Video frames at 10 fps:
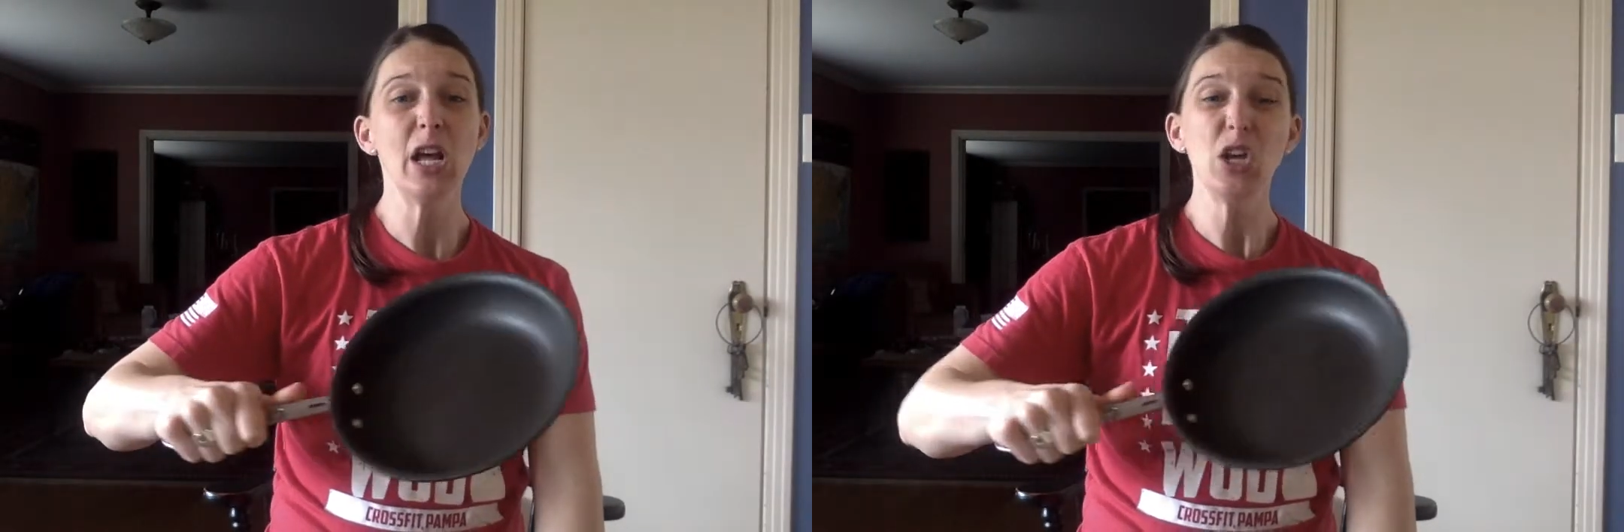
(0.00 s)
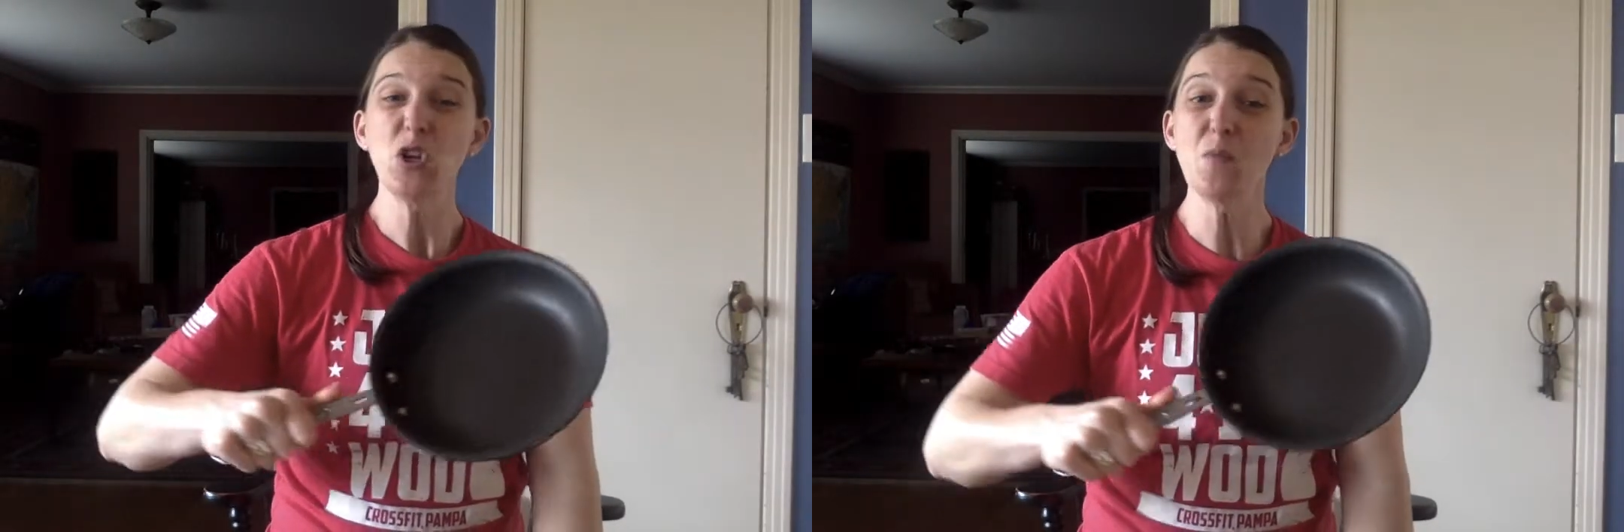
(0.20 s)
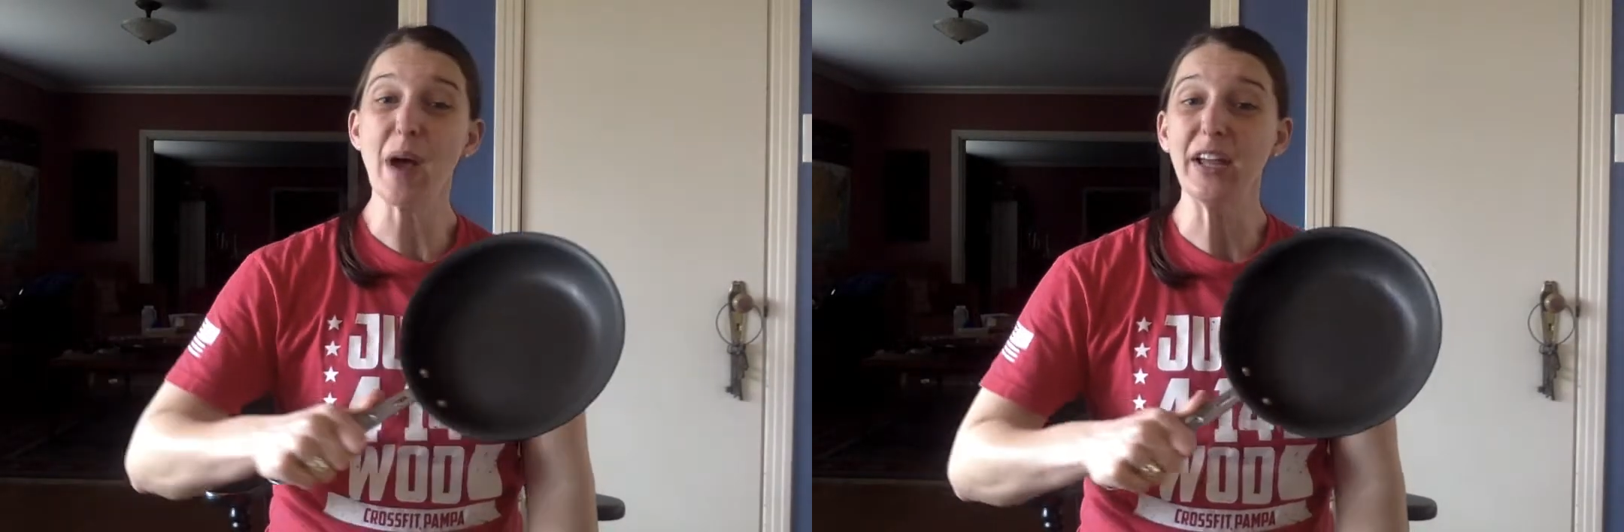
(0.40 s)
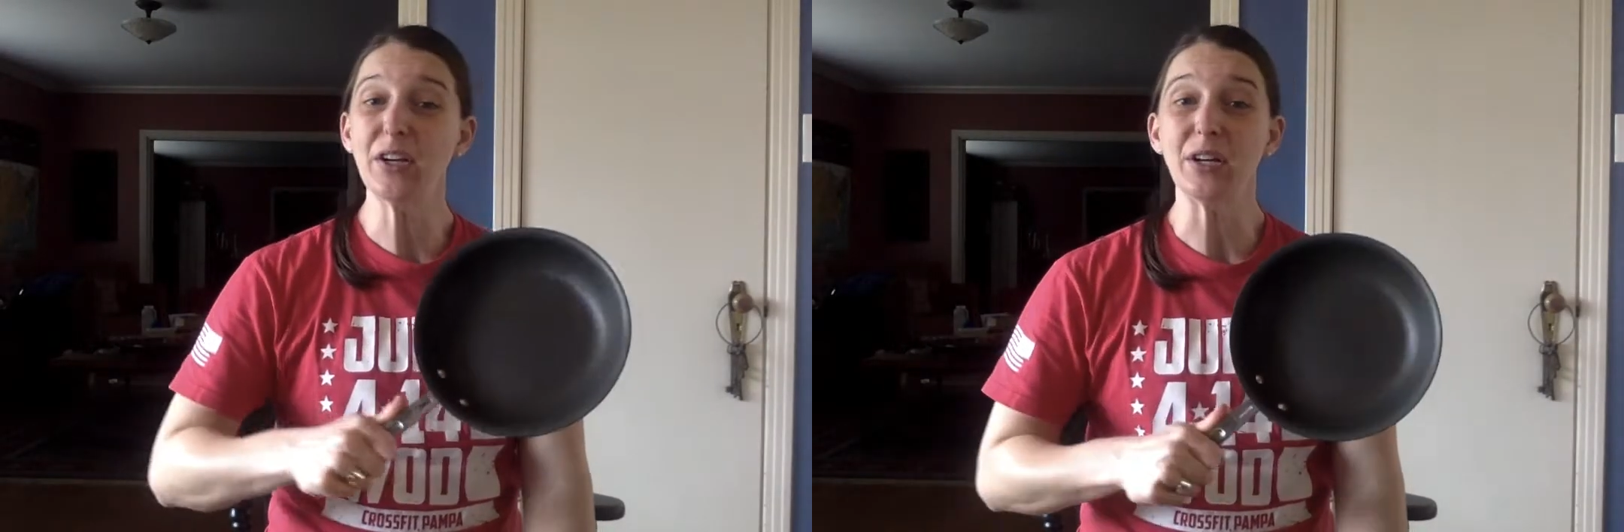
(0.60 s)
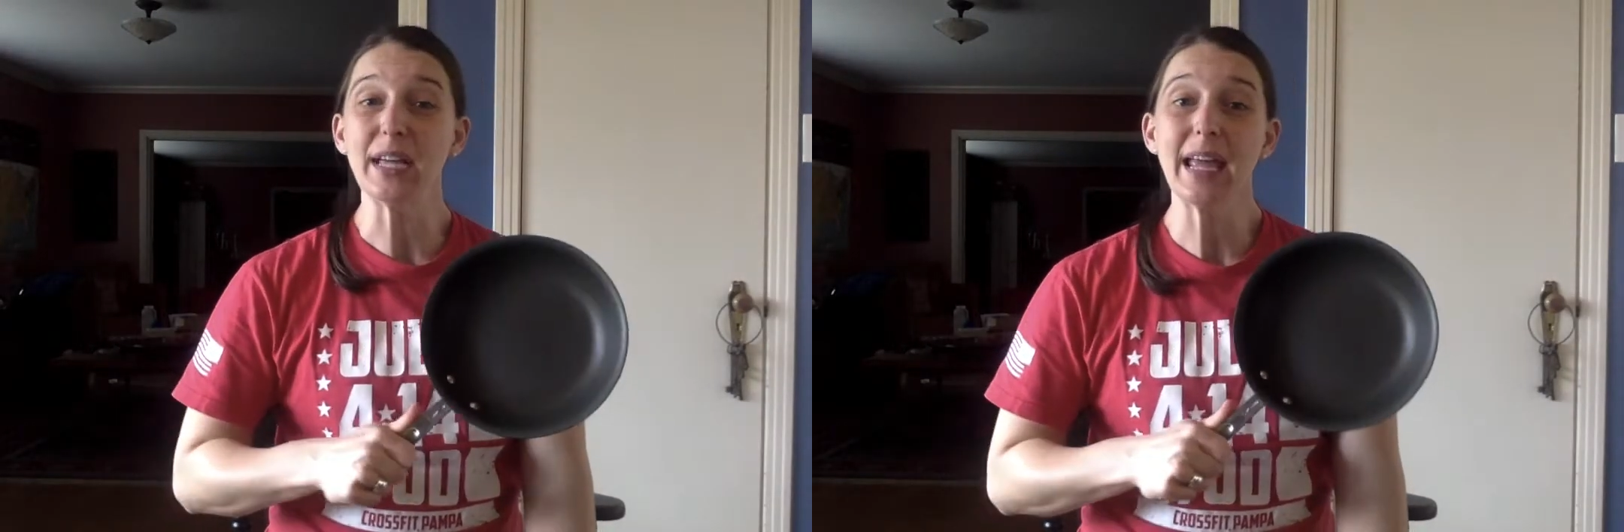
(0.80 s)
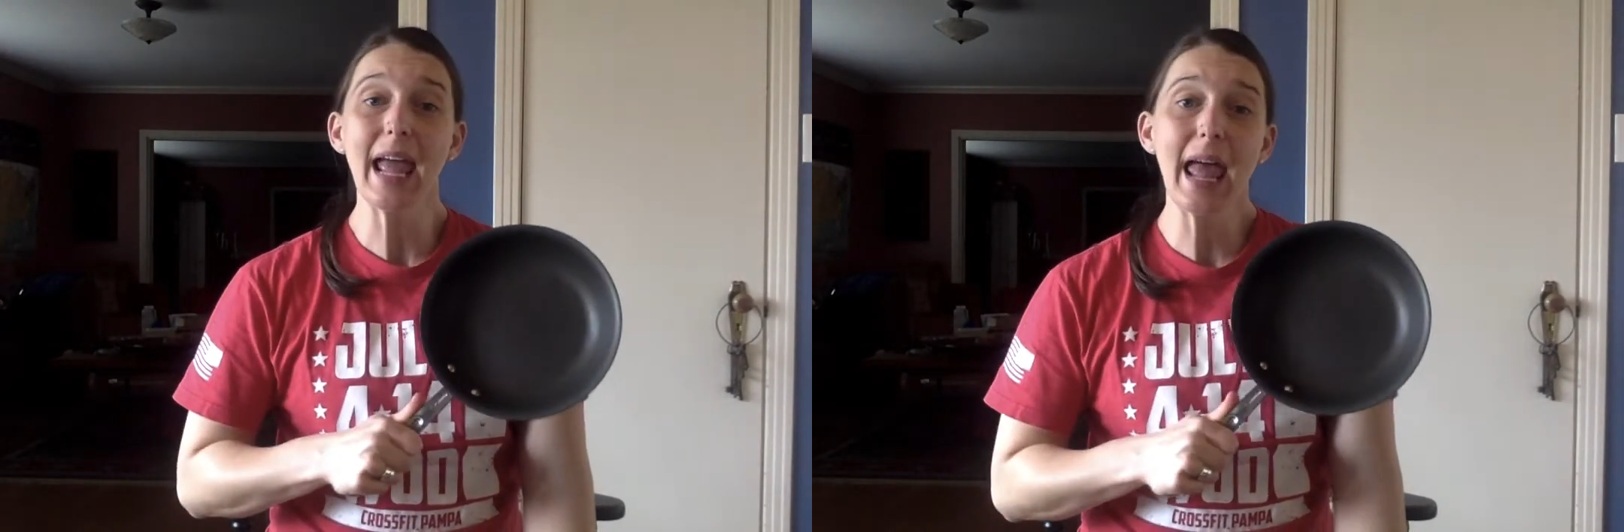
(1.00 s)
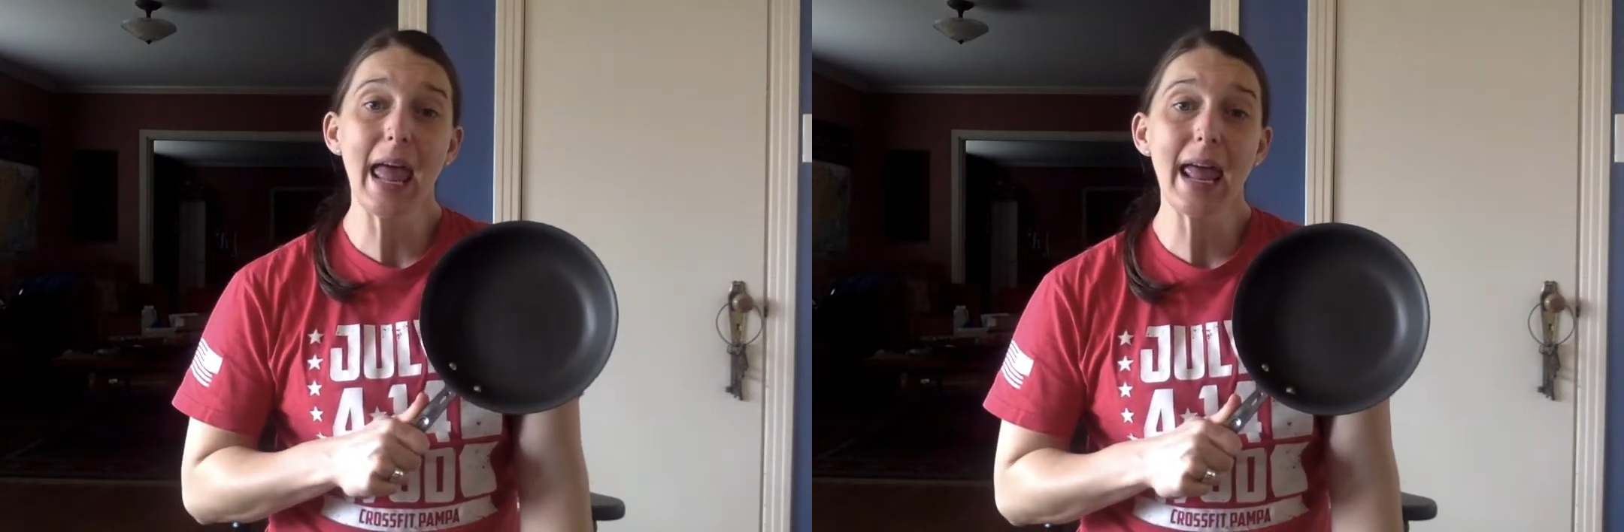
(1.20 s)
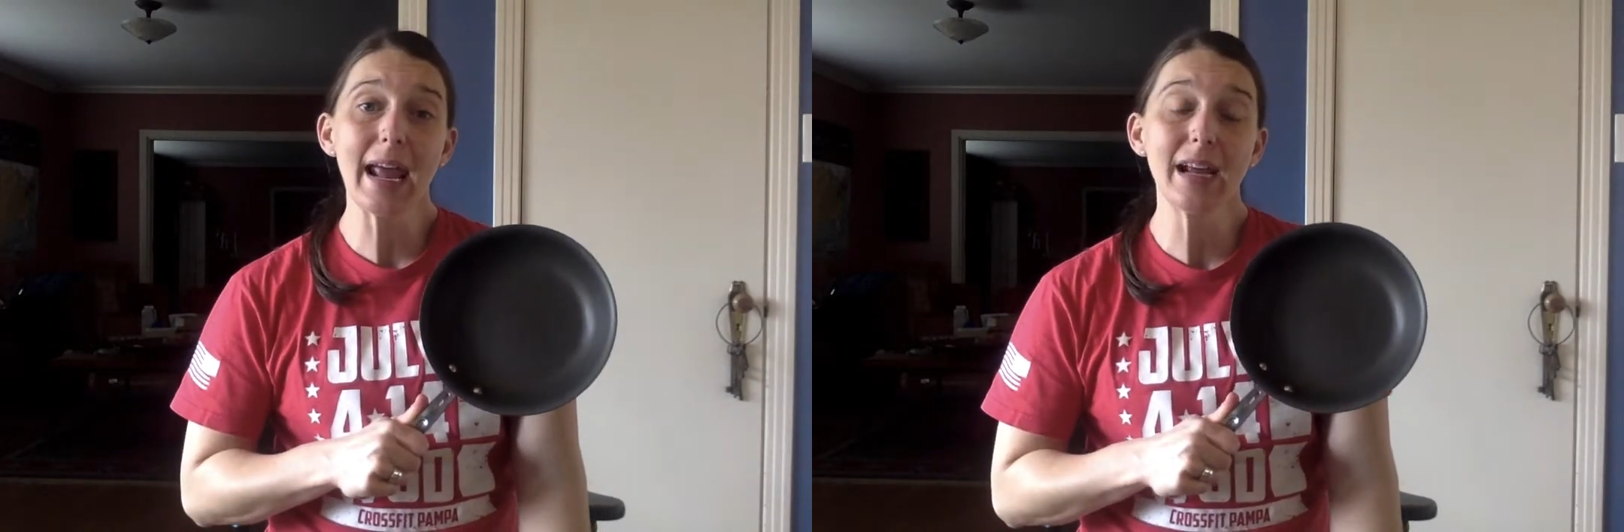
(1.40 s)
You might cook
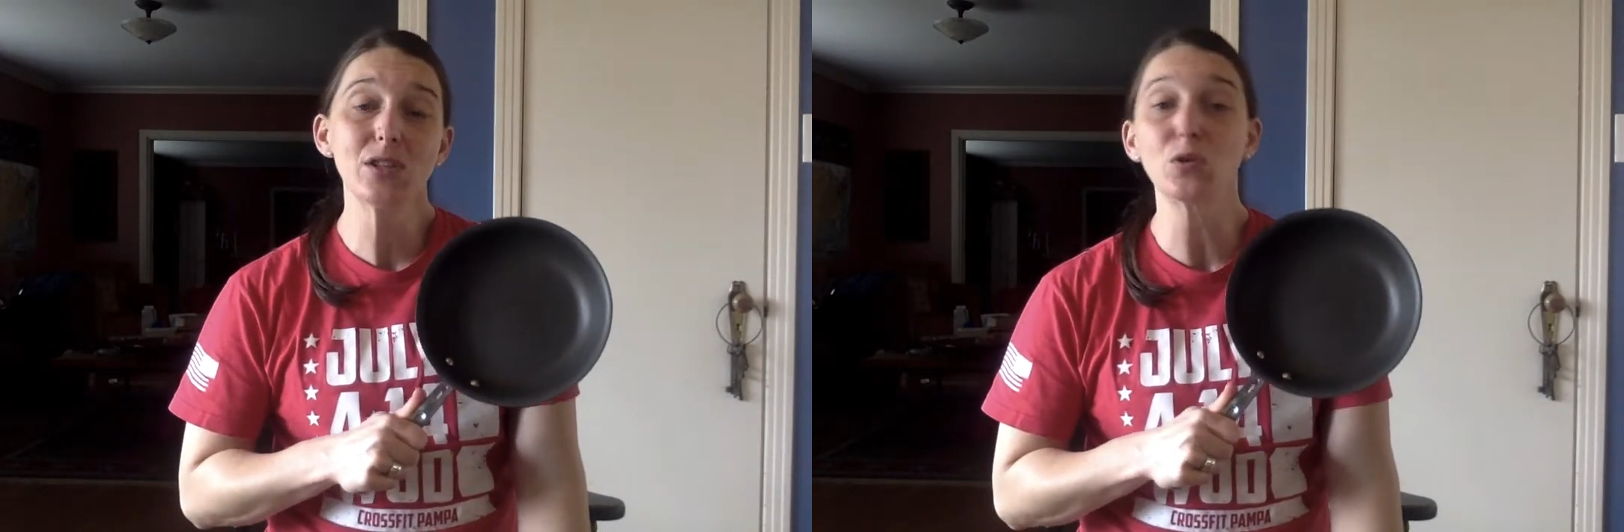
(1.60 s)
eggs